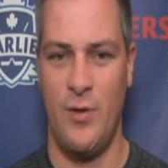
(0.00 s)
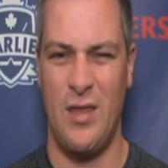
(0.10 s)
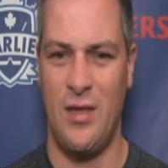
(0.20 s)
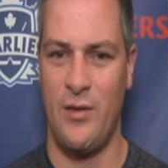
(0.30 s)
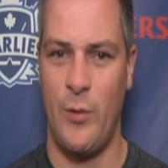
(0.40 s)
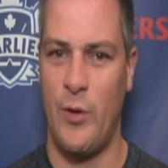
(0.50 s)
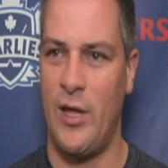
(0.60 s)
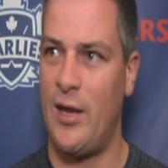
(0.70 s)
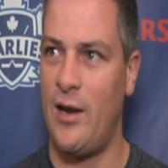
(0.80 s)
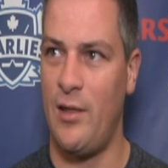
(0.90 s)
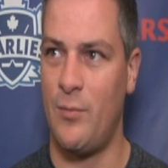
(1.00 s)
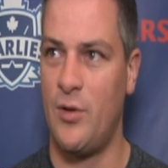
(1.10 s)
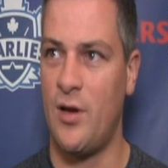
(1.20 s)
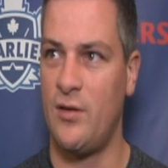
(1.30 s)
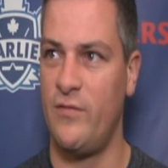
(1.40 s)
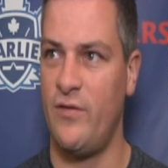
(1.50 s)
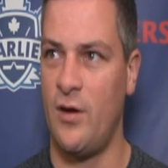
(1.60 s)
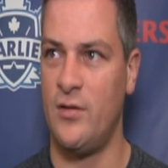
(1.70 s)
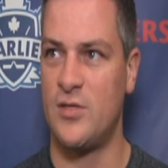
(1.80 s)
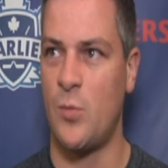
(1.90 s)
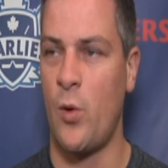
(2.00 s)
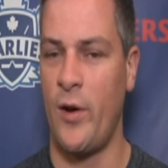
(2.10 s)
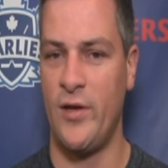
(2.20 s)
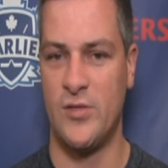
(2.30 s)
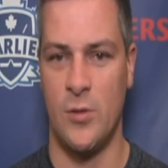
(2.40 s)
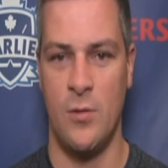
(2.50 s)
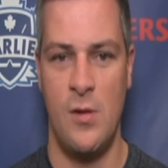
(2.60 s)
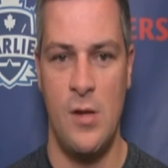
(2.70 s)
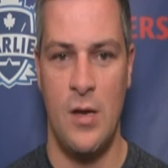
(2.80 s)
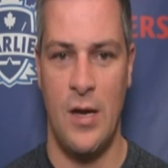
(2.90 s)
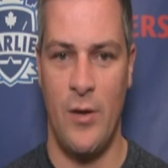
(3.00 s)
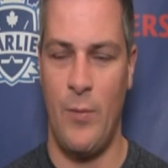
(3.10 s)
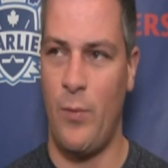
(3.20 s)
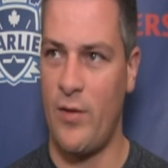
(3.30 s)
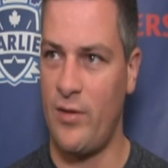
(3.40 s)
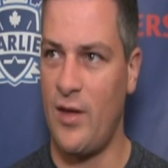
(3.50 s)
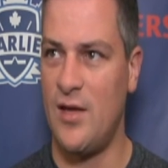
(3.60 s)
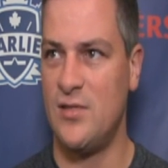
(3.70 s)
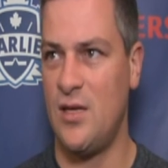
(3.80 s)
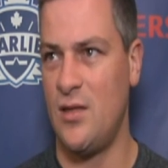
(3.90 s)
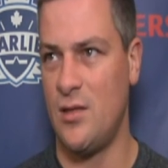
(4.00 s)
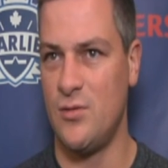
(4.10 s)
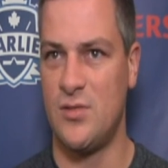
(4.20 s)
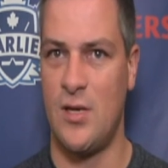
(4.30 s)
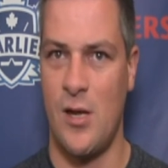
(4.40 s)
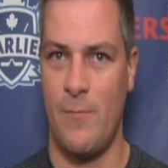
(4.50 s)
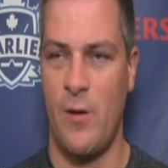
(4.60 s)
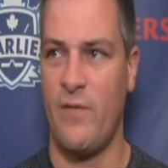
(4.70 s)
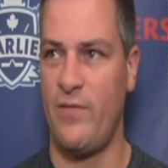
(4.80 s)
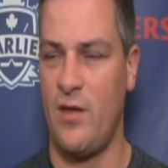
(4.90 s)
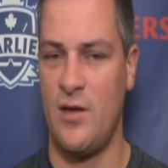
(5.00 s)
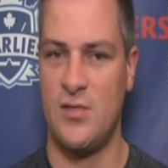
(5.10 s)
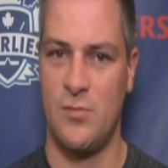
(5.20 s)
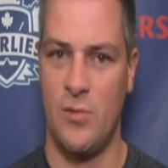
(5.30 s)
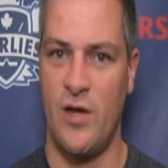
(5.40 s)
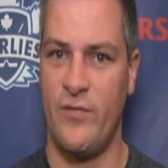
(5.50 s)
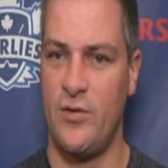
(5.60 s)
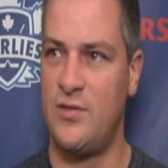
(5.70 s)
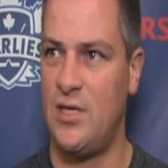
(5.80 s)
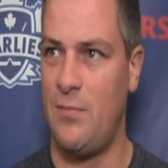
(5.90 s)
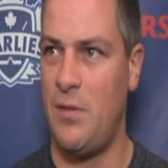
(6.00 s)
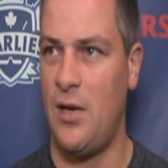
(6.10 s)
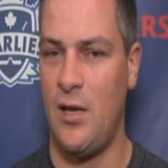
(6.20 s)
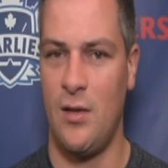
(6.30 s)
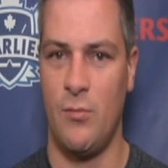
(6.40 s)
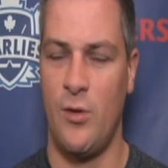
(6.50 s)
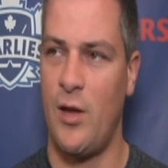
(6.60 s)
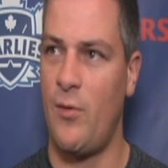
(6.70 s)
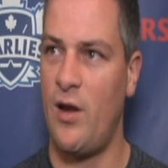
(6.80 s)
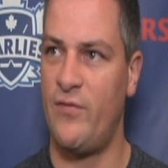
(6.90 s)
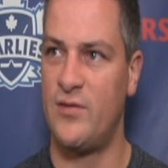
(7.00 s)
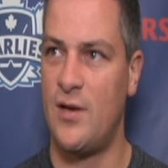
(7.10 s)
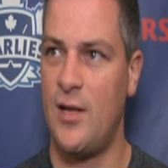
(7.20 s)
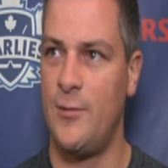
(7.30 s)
We didn't think we were going to get anything productive done this morning, so we brought the guys in to loosen up off the ice, and we'll have a good team meeting, and we'll get ready for tonight.